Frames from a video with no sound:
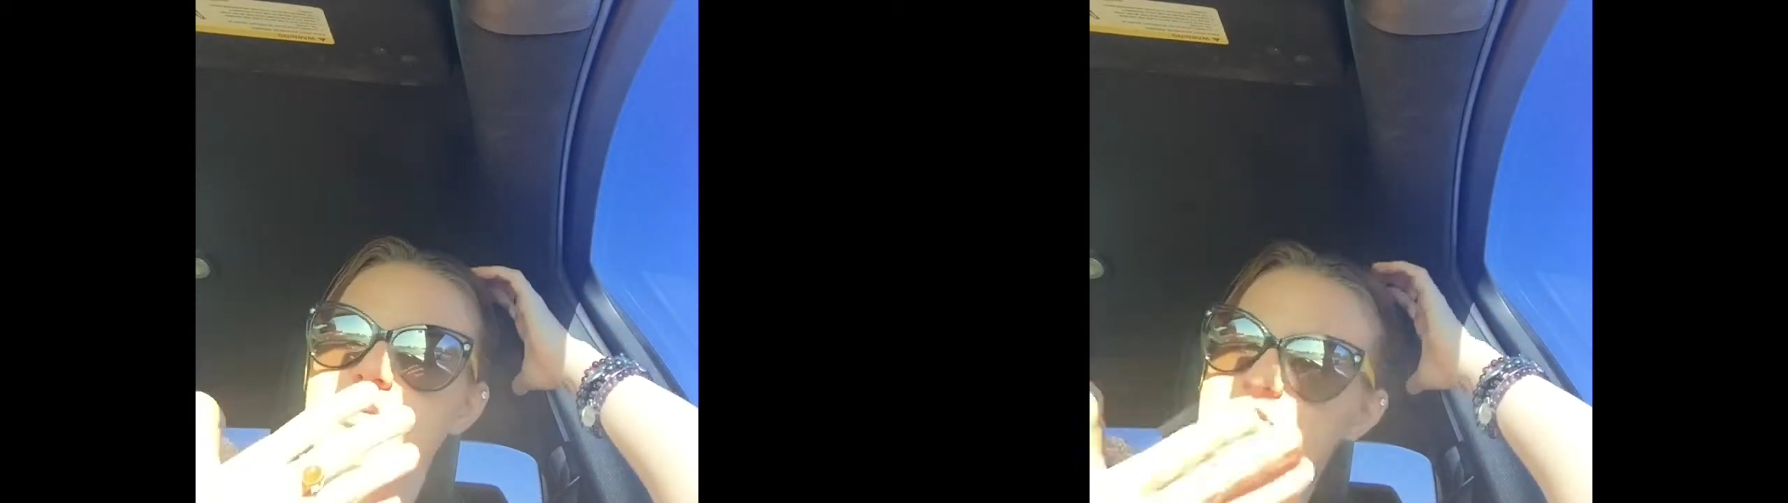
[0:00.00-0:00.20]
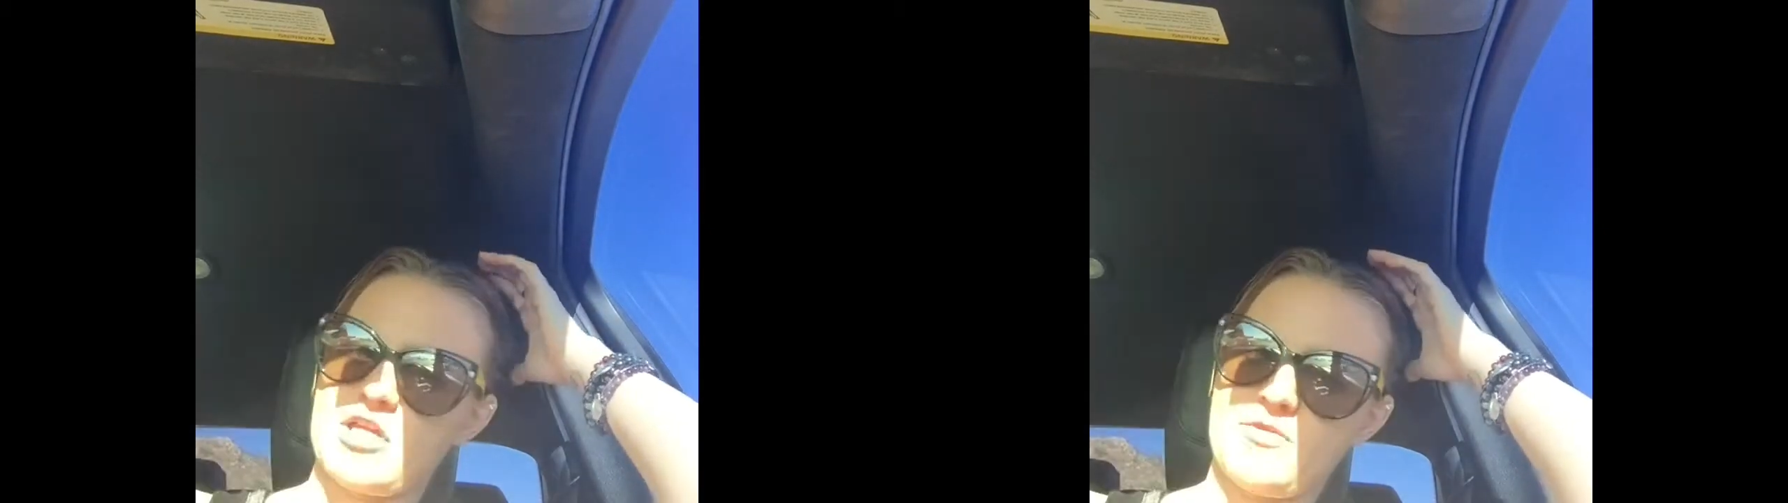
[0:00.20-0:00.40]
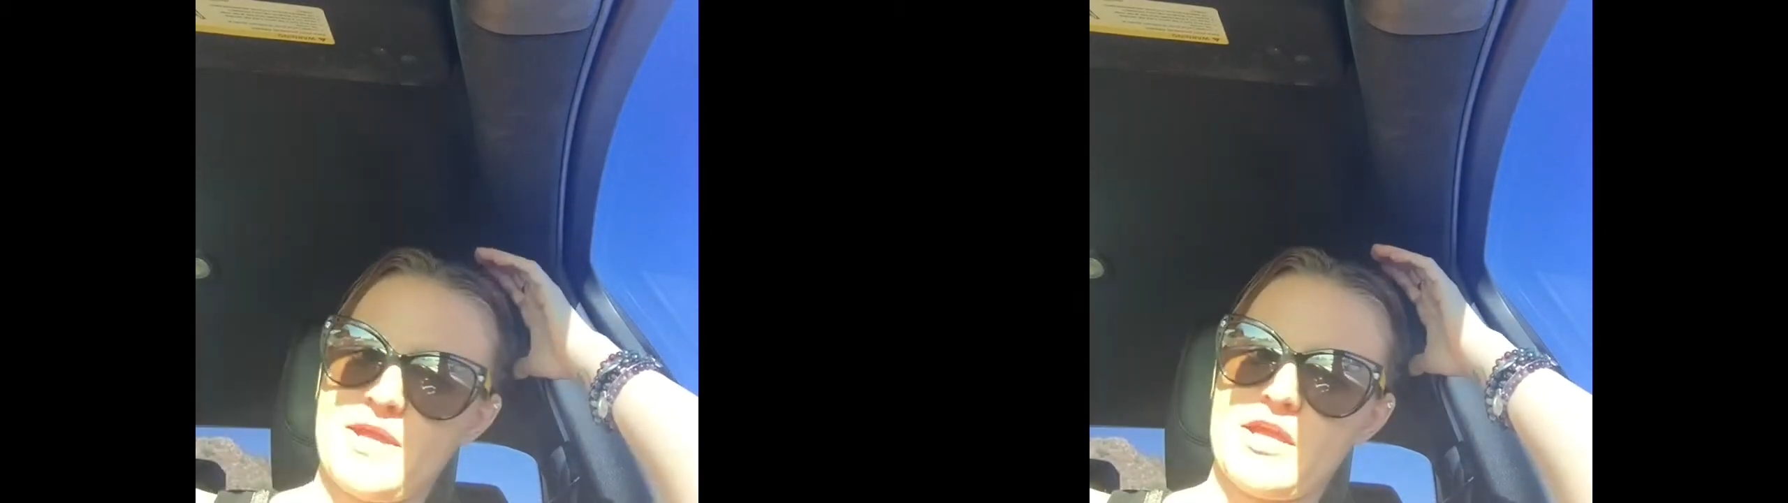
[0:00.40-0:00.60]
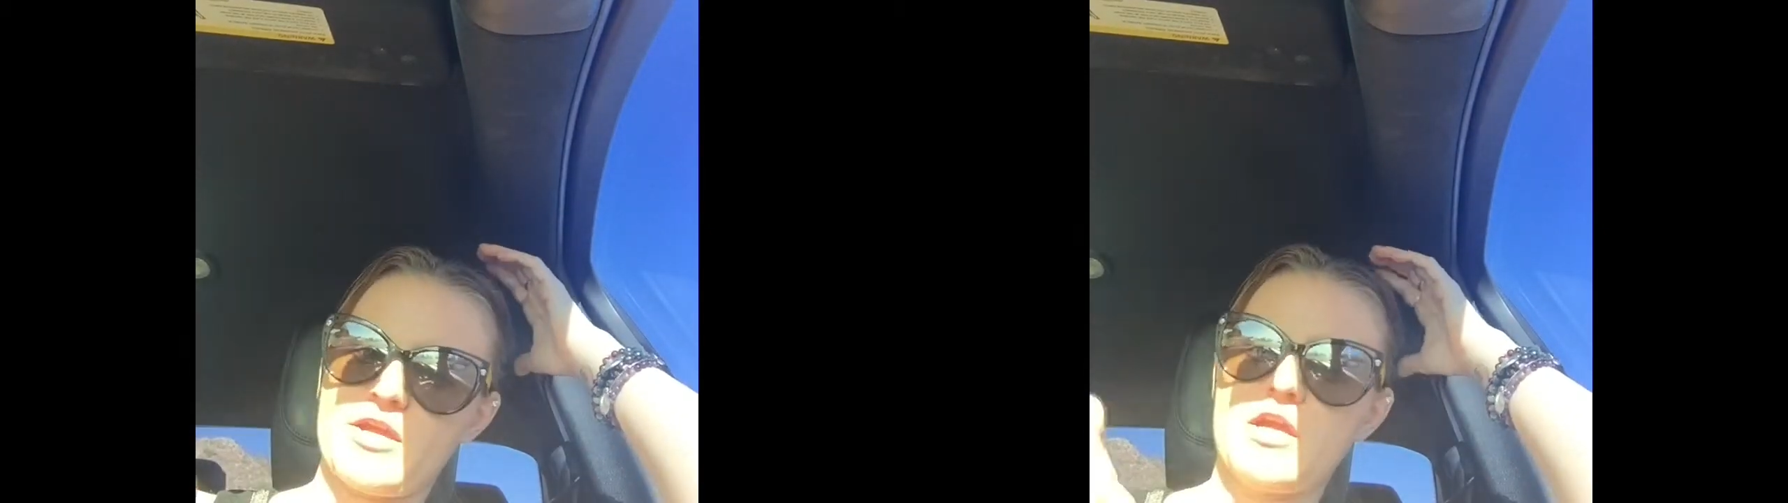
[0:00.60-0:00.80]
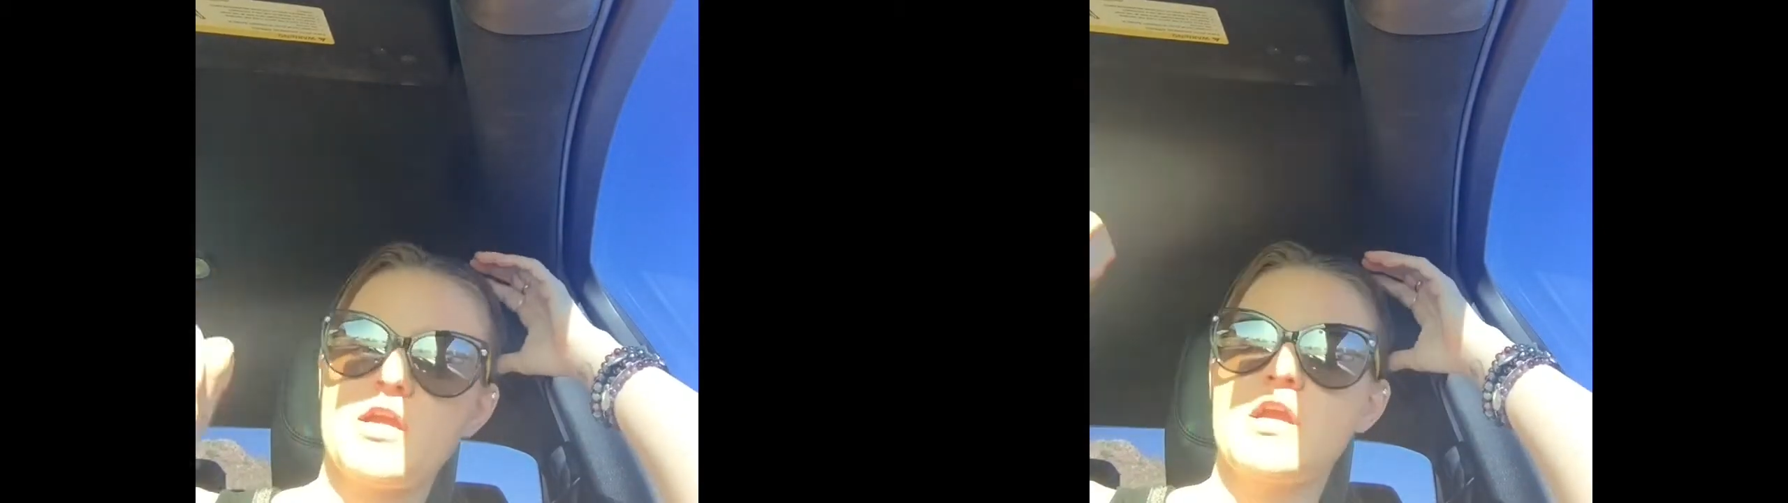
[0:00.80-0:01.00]
I used to color my
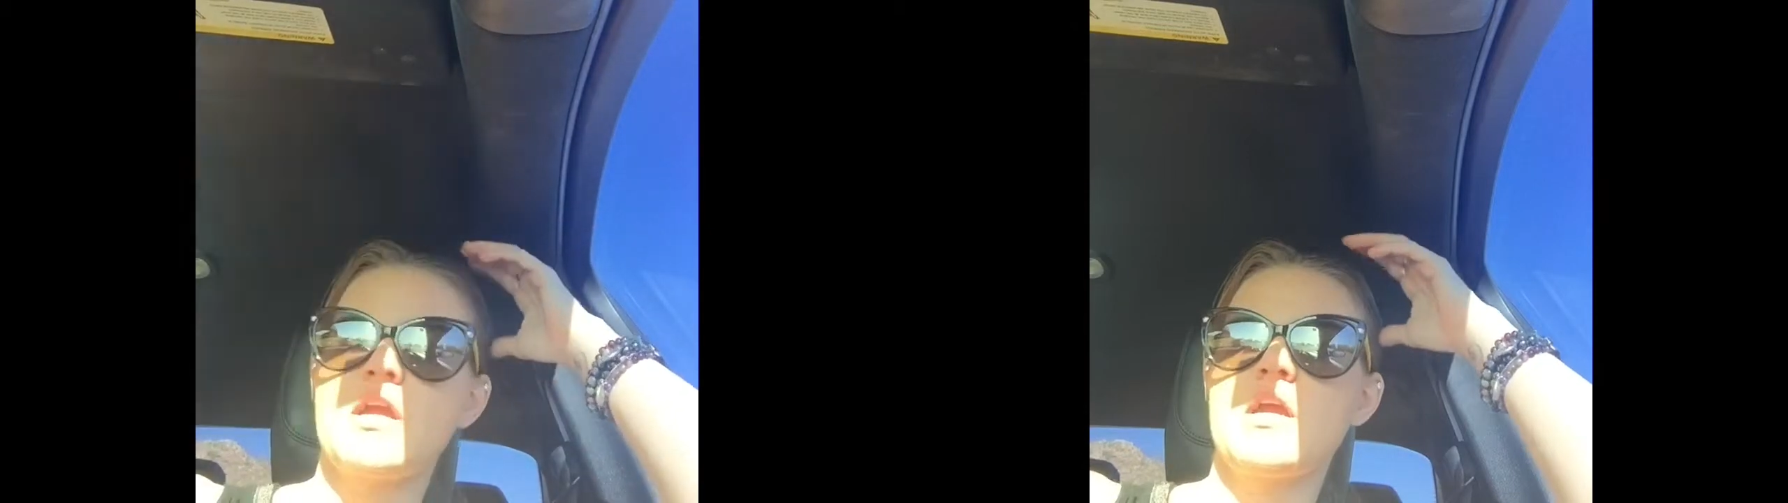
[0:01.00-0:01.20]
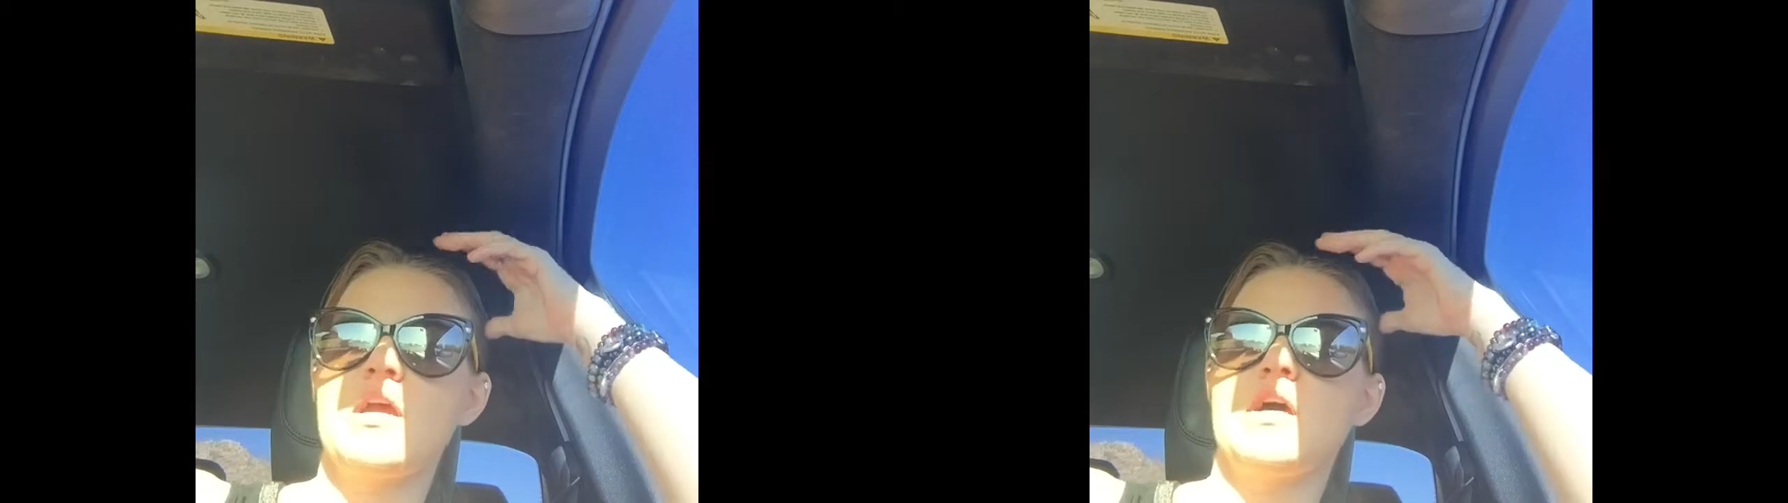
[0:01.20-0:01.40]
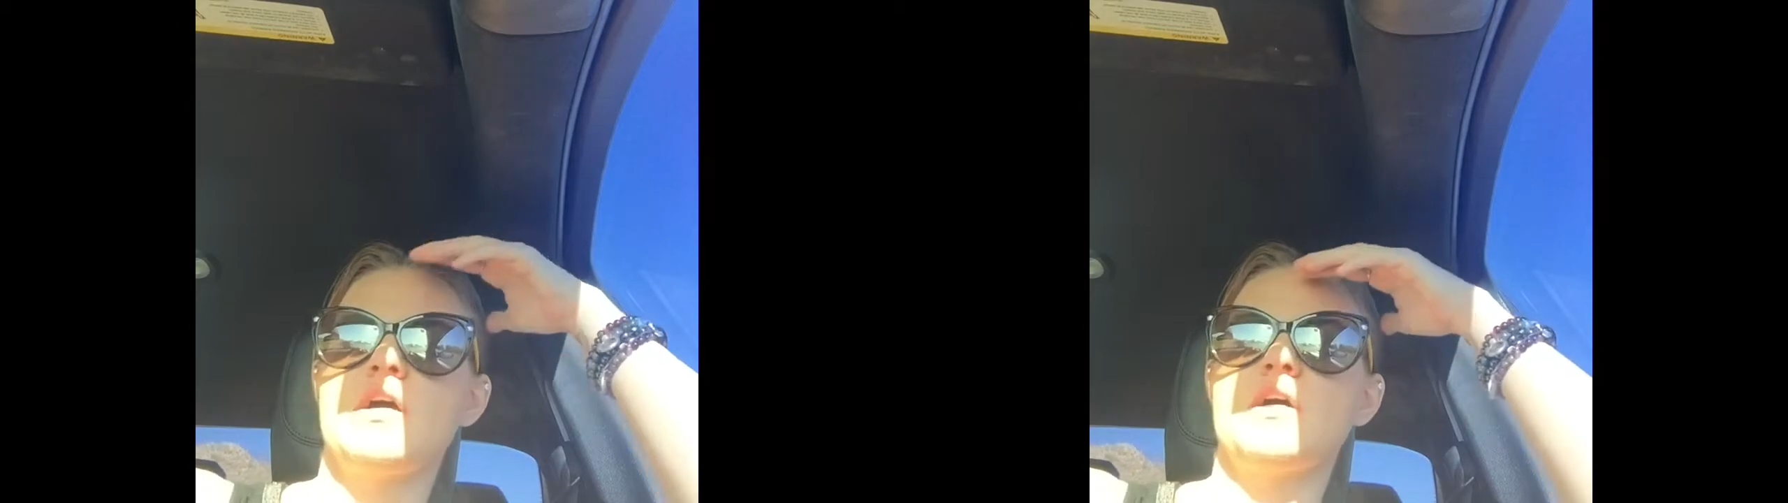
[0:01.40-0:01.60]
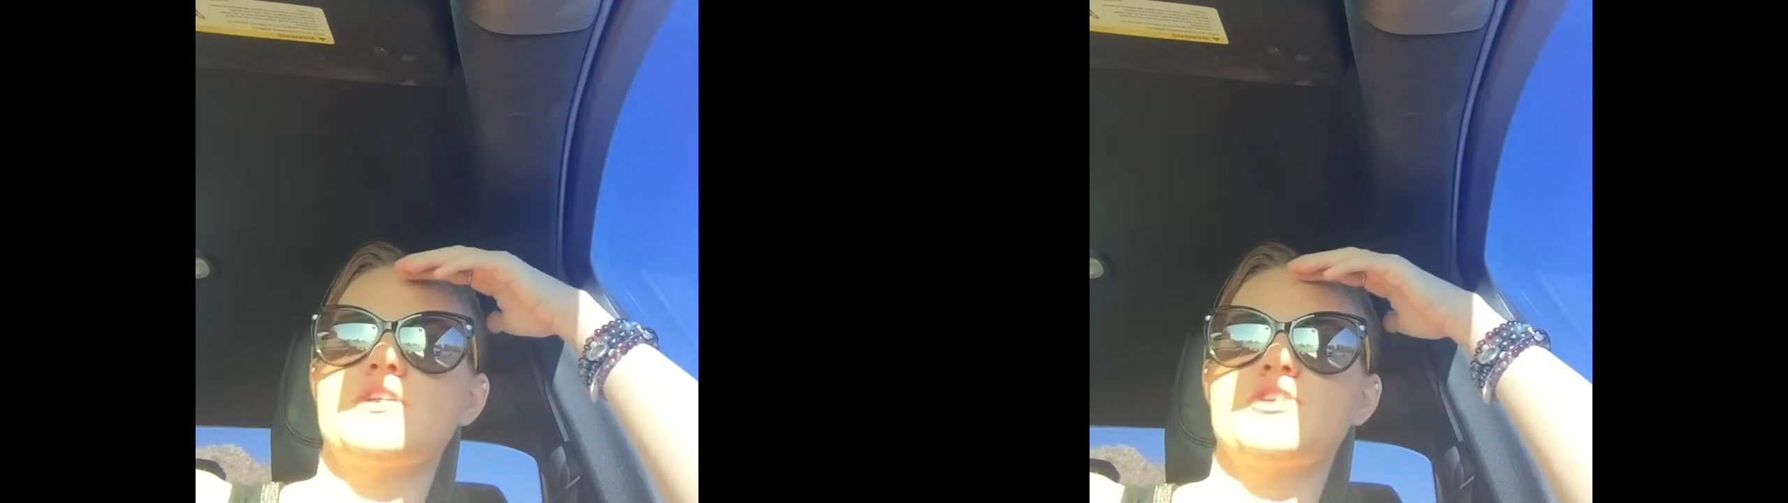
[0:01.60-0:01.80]
hair, a